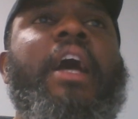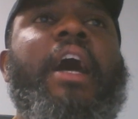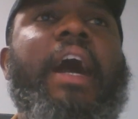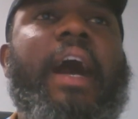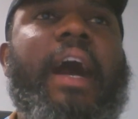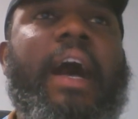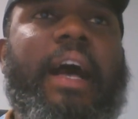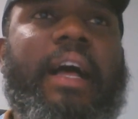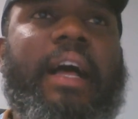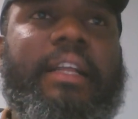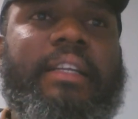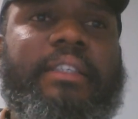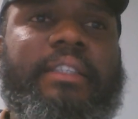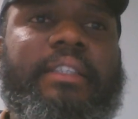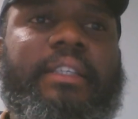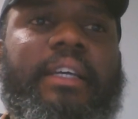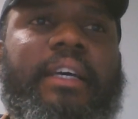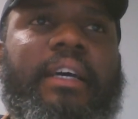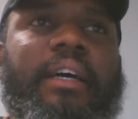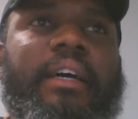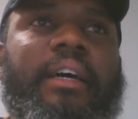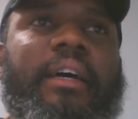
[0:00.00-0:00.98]
And
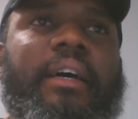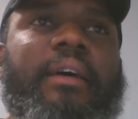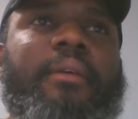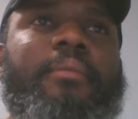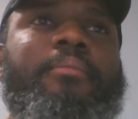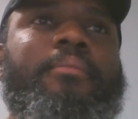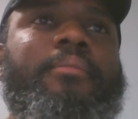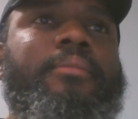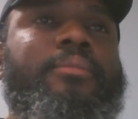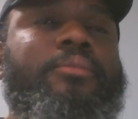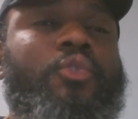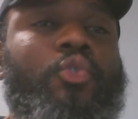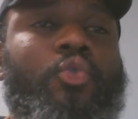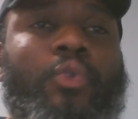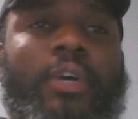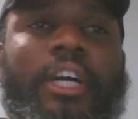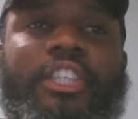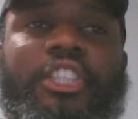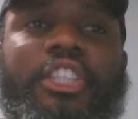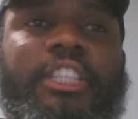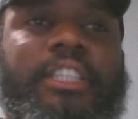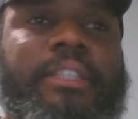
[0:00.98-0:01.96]
to
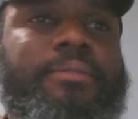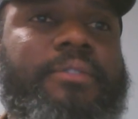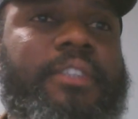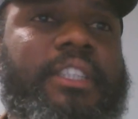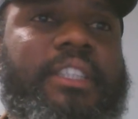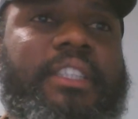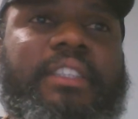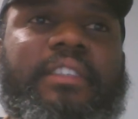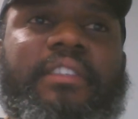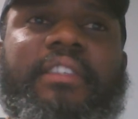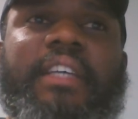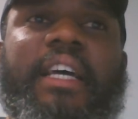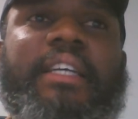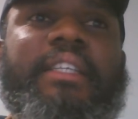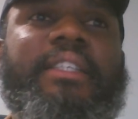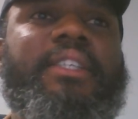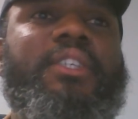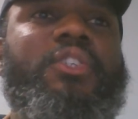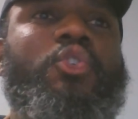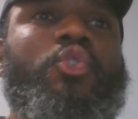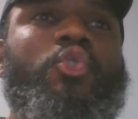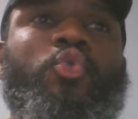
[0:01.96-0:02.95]
achieve this, I
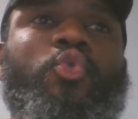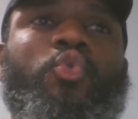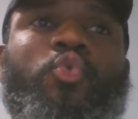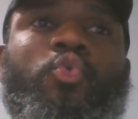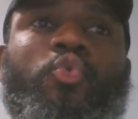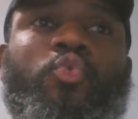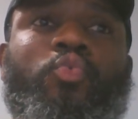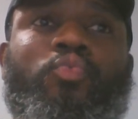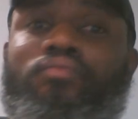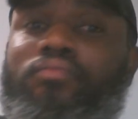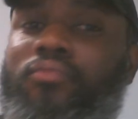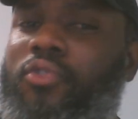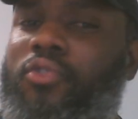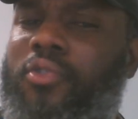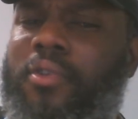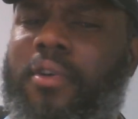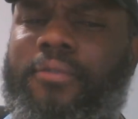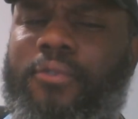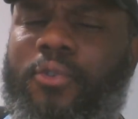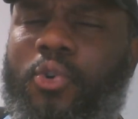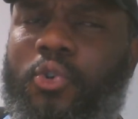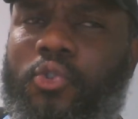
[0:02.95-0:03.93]
need to,
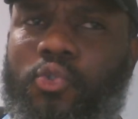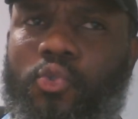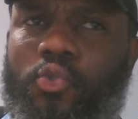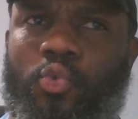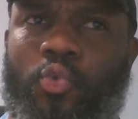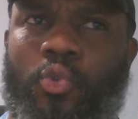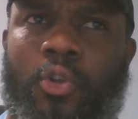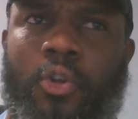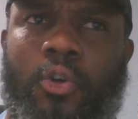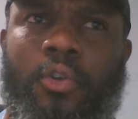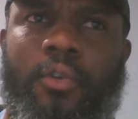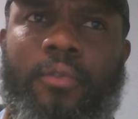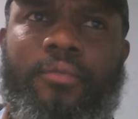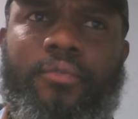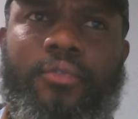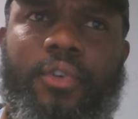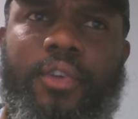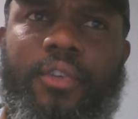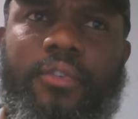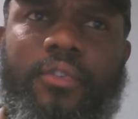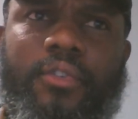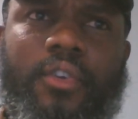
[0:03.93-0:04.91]
of course, do a lot of
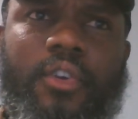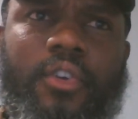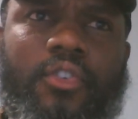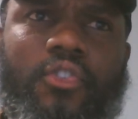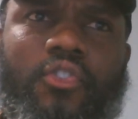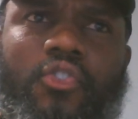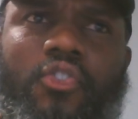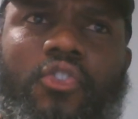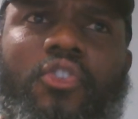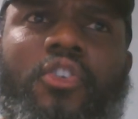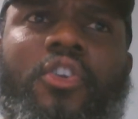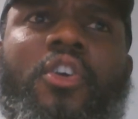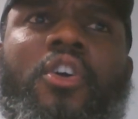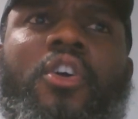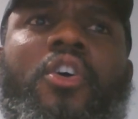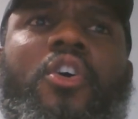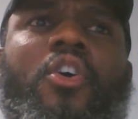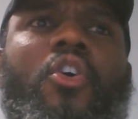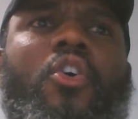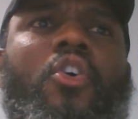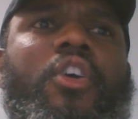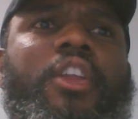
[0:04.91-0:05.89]
research
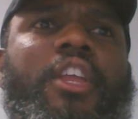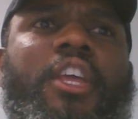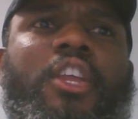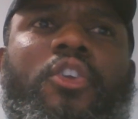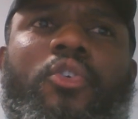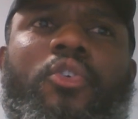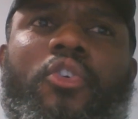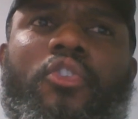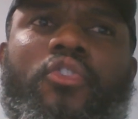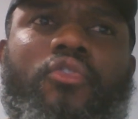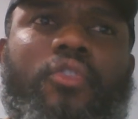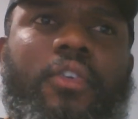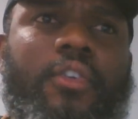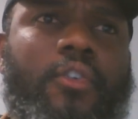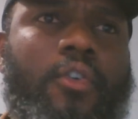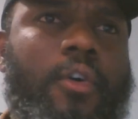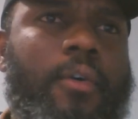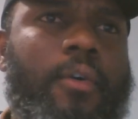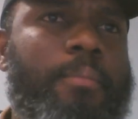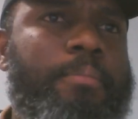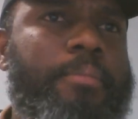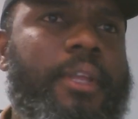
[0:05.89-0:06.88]
on industries,
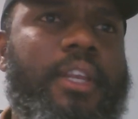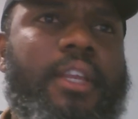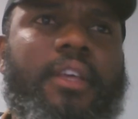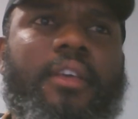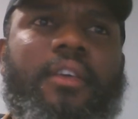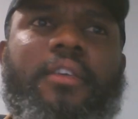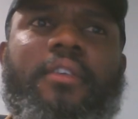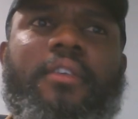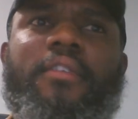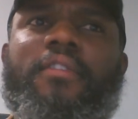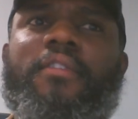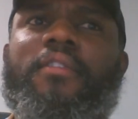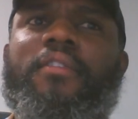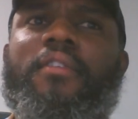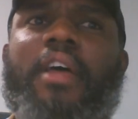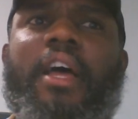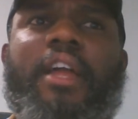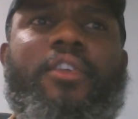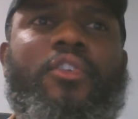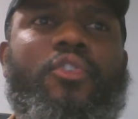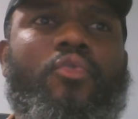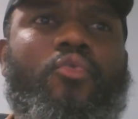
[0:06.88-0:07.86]
companies,
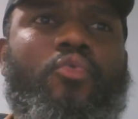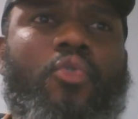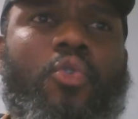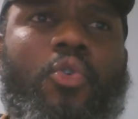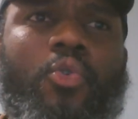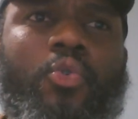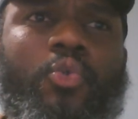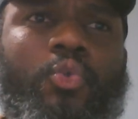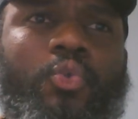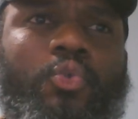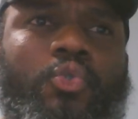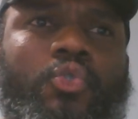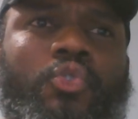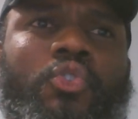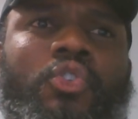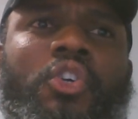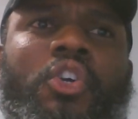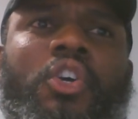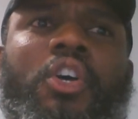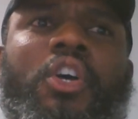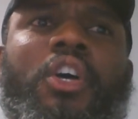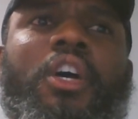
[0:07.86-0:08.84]
and the roles.
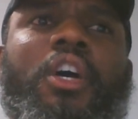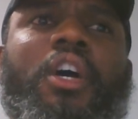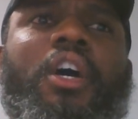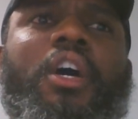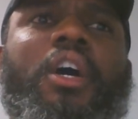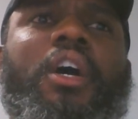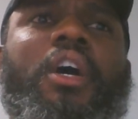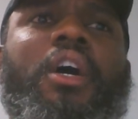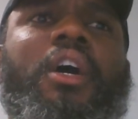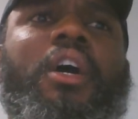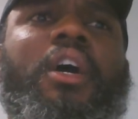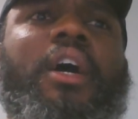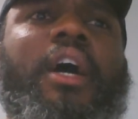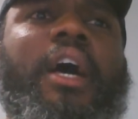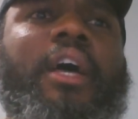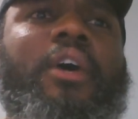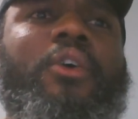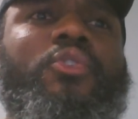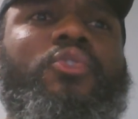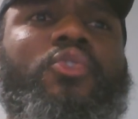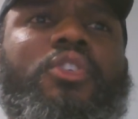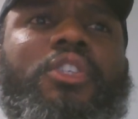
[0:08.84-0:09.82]
I
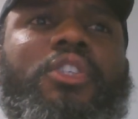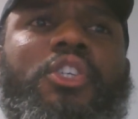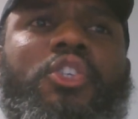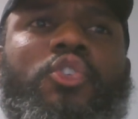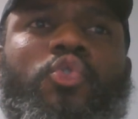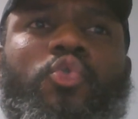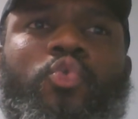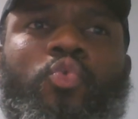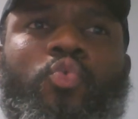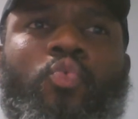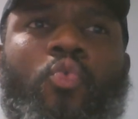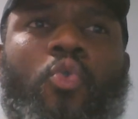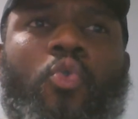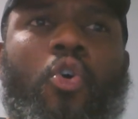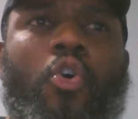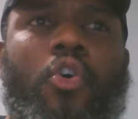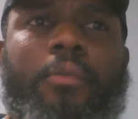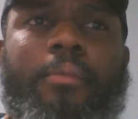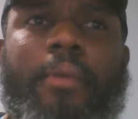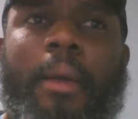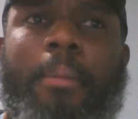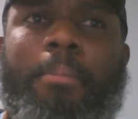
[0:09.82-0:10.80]
also need to work
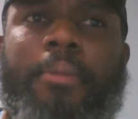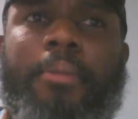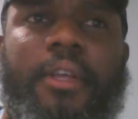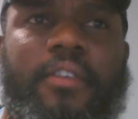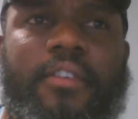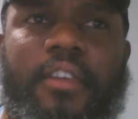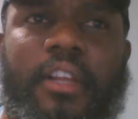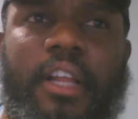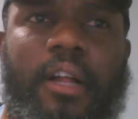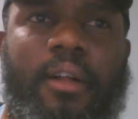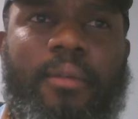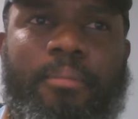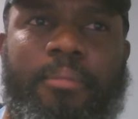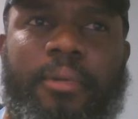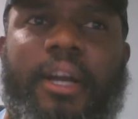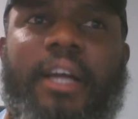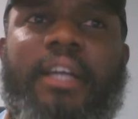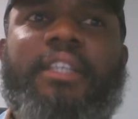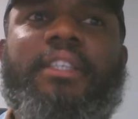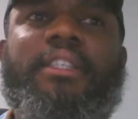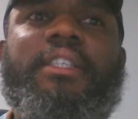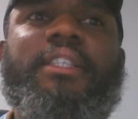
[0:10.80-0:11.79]
on my personal
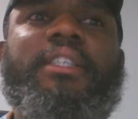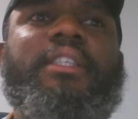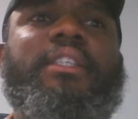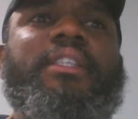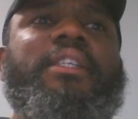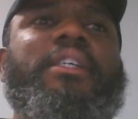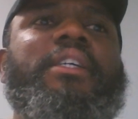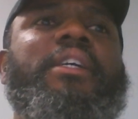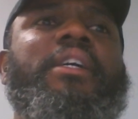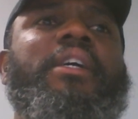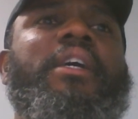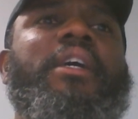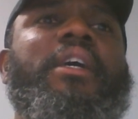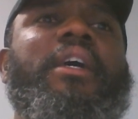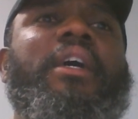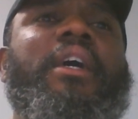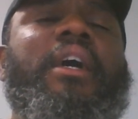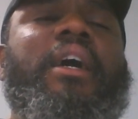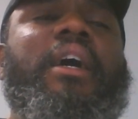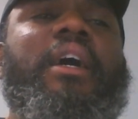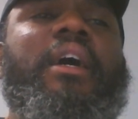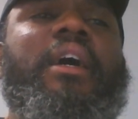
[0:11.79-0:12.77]
branding,
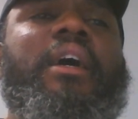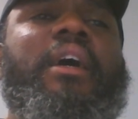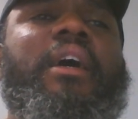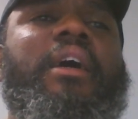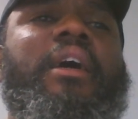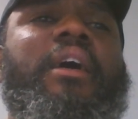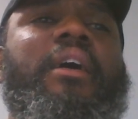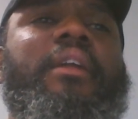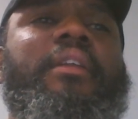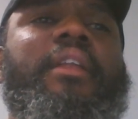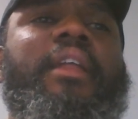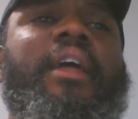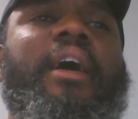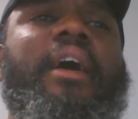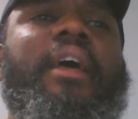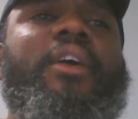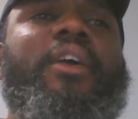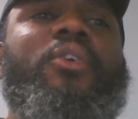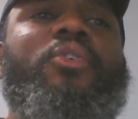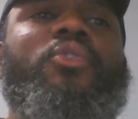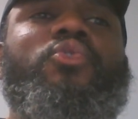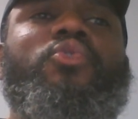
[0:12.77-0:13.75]
and
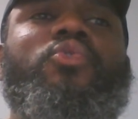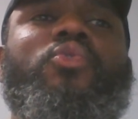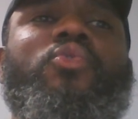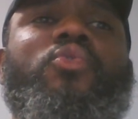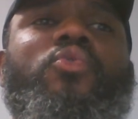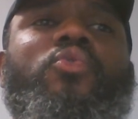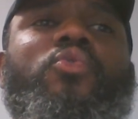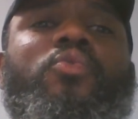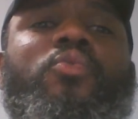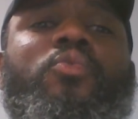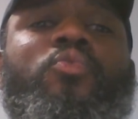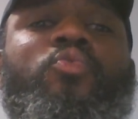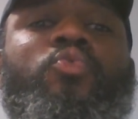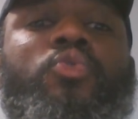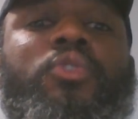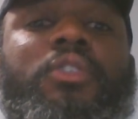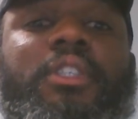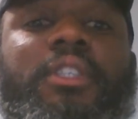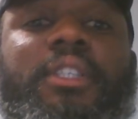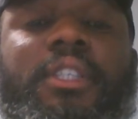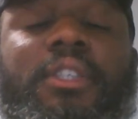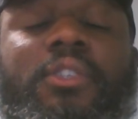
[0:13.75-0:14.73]
I also
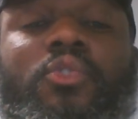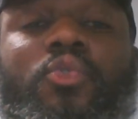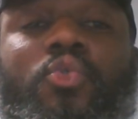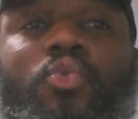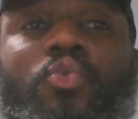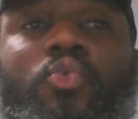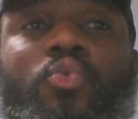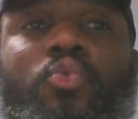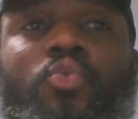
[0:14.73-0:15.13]
would need to